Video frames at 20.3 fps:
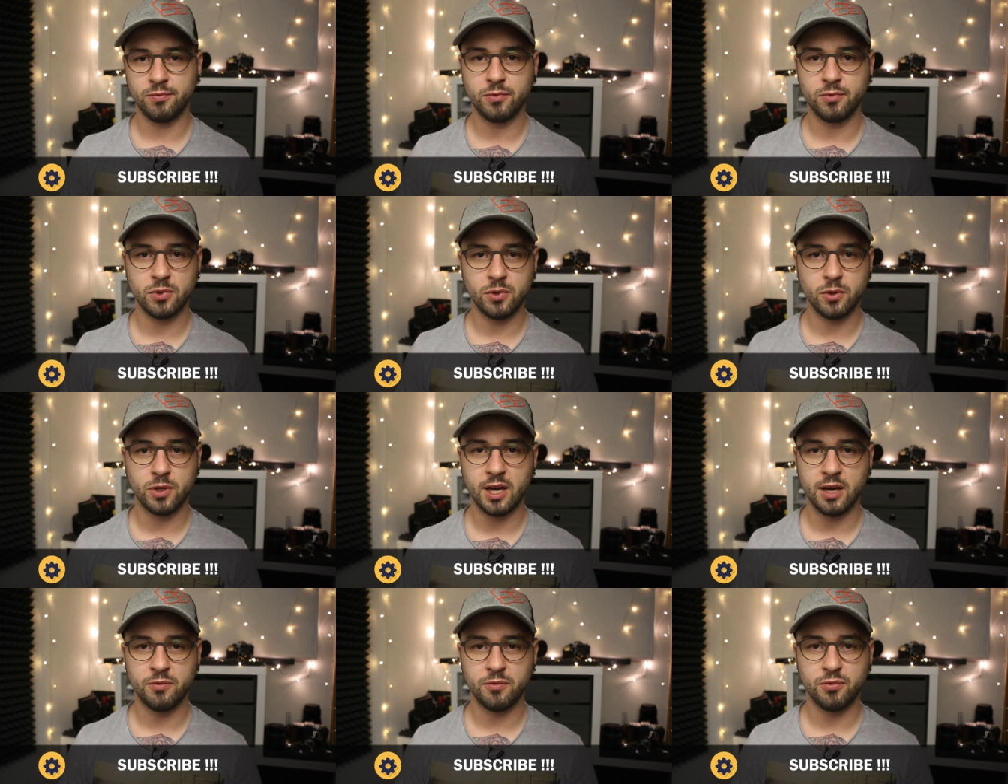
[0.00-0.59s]
you
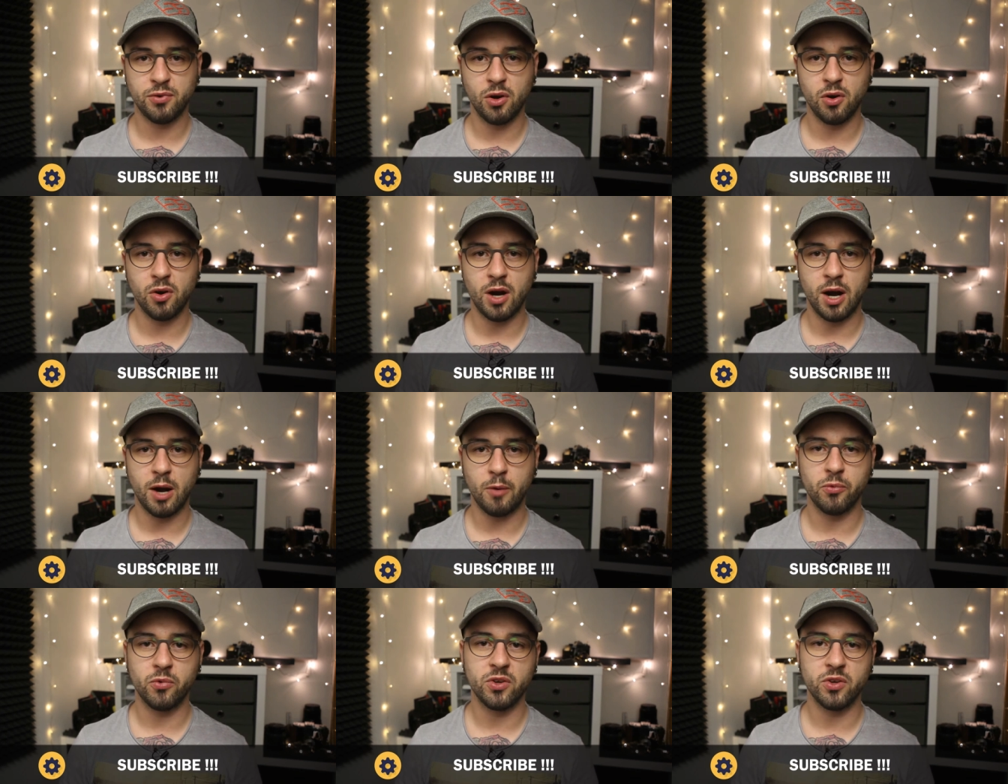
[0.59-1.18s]
can follow
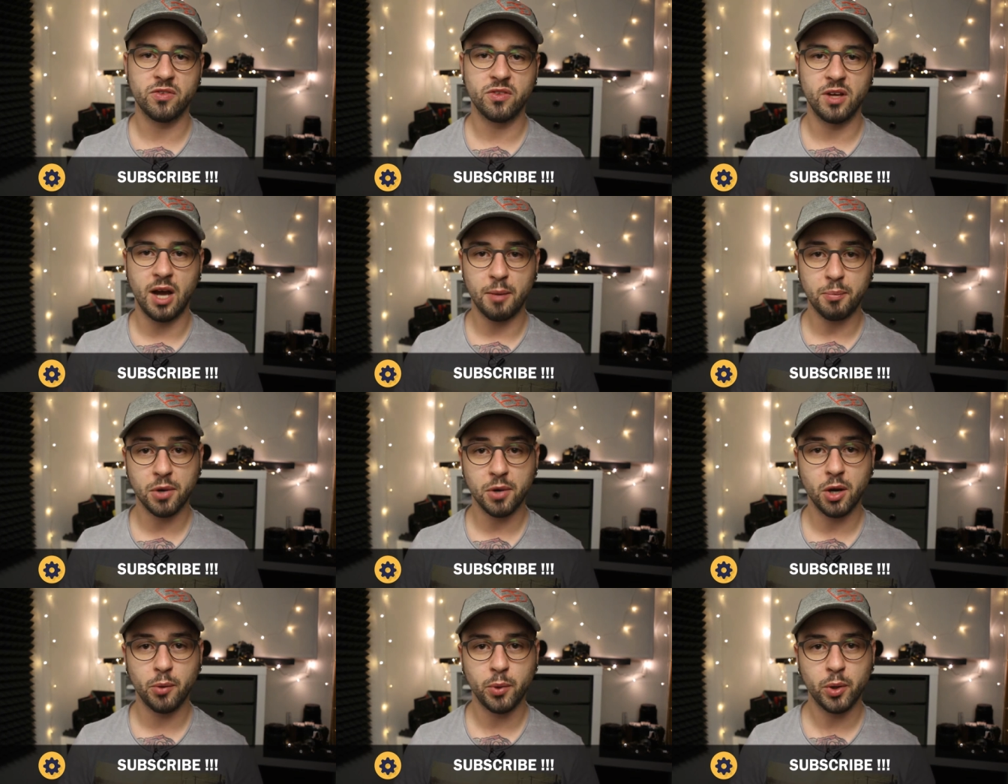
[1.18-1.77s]
up with the
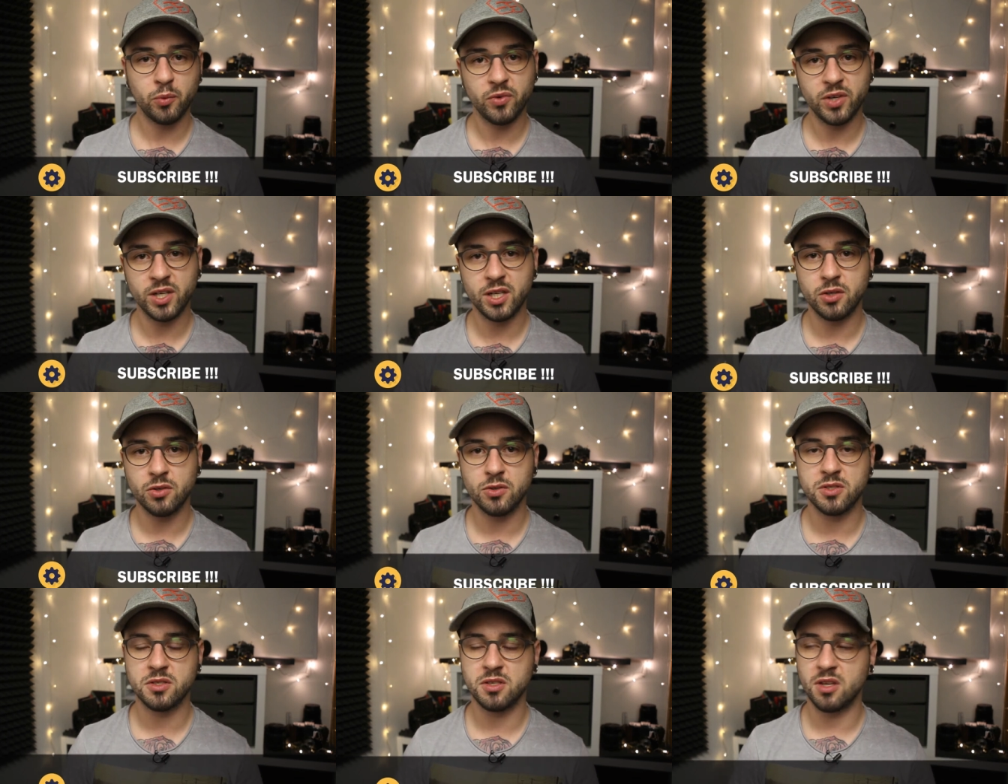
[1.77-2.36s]
upcoming videos,